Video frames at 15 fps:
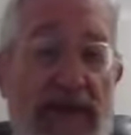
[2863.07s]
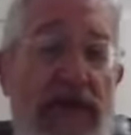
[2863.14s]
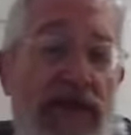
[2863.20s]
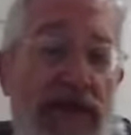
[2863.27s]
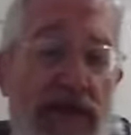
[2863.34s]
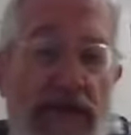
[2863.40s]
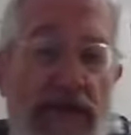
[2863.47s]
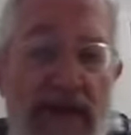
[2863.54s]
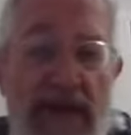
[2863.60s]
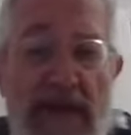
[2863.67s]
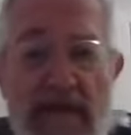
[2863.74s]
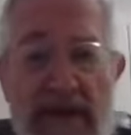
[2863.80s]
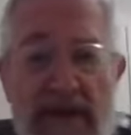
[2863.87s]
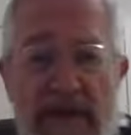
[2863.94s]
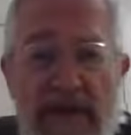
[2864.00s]
They just
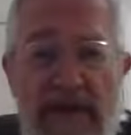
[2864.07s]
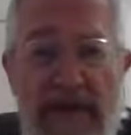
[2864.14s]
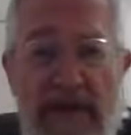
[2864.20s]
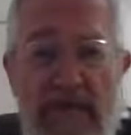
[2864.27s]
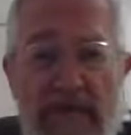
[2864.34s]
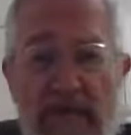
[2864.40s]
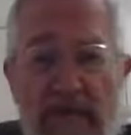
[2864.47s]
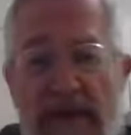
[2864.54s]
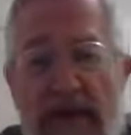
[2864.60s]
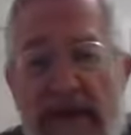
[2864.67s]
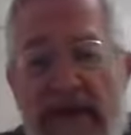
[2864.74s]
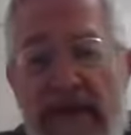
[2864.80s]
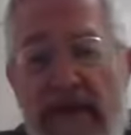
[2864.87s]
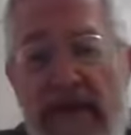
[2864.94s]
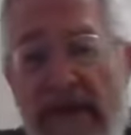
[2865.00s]
believed in some
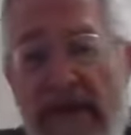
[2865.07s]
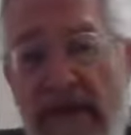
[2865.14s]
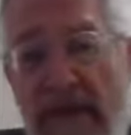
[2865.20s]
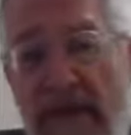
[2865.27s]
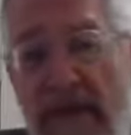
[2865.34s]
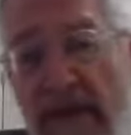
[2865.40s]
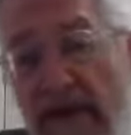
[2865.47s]
nonsense.